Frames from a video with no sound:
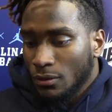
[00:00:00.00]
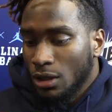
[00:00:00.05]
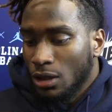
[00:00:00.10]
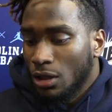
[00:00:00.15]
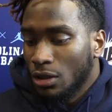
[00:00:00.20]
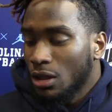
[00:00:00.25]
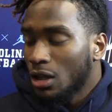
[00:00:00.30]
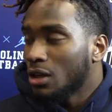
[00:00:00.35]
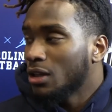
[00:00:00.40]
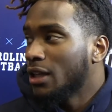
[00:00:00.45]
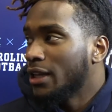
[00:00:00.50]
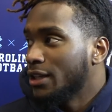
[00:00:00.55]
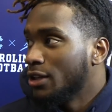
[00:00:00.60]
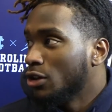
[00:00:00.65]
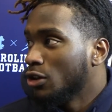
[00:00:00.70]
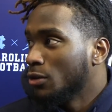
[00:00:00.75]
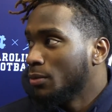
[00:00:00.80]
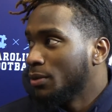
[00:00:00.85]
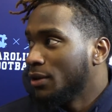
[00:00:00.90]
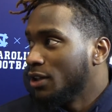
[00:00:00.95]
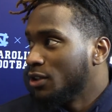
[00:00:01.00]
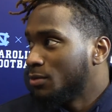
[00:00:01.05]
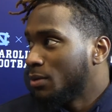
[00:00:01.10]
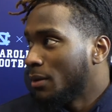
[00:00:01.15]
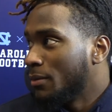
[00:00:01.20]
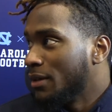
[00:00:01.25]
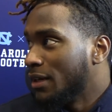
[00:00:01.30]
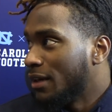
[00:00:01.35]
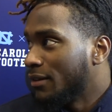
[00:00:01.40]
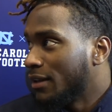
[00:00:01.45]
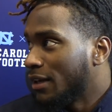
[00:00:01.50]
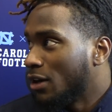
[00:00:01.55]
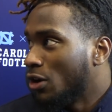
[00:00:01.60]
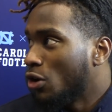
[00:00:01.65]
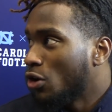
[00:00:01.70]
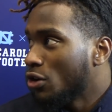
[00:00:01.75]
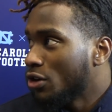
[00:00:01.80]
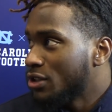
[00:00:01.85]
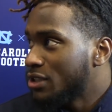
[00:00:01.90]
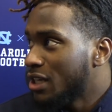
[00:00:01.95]
a lot of, like, younger players probably had, like, a
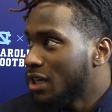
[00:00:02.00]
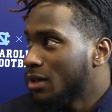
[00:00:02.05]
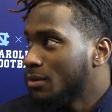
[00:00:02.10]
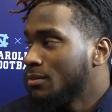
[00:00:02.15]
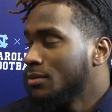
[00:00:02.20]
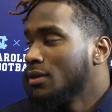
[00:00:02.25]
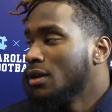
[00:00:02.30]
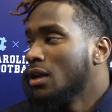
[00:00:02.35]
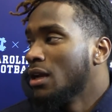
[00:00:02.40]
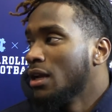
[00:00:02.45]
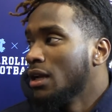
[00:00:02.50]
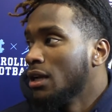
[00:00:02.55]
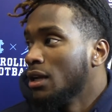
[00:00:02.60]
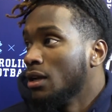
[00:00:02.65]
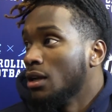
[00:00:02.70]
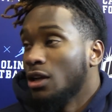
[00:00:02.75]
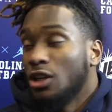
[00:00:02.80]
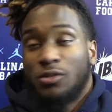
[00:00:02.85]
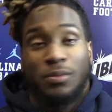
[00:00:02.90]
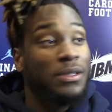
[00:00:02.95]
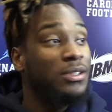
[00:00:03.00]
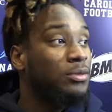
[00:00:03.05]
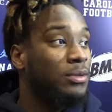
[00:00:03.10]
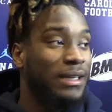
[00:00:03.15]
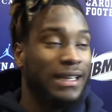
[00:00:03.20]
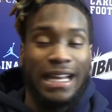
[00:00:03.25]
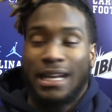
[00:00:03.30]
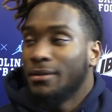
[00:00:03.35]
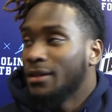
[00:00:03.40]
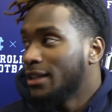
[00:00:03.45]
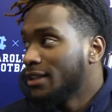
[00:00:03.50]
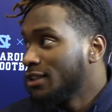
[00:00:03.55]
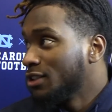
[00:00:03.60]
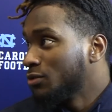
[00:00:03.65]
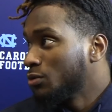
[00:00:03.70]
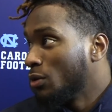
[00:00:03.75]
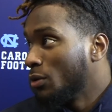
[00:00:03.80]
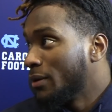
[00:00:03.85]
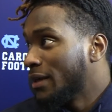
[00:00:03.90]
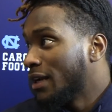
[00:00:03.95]
harder time, especially with a game like
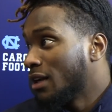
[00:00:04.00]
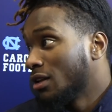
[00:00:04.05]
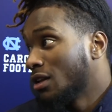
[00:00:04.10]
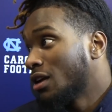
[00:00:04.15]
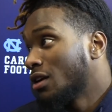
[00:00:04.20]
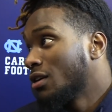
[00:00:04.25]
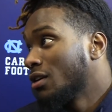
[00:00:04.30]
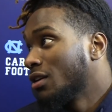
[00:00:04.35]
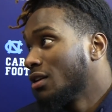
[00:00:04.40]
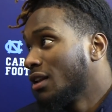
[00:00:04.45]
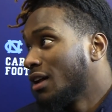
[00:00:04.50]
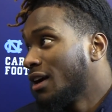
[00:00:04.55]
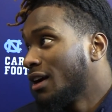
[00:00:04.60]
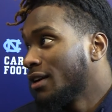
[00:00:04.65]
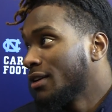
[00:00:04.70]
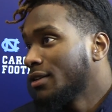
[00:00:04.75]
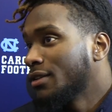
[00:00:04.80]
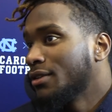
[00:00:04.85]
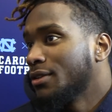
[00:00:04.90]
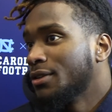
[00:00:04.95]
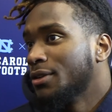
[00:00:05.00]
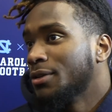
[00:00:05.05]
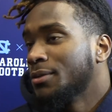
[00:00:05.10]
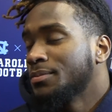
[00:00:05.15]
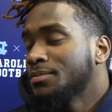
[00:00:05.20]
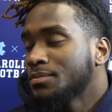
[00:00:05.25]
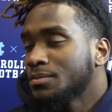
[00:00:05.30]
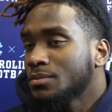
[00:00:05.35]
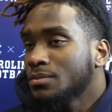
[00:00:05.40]
this where we had a lot on the line, you know.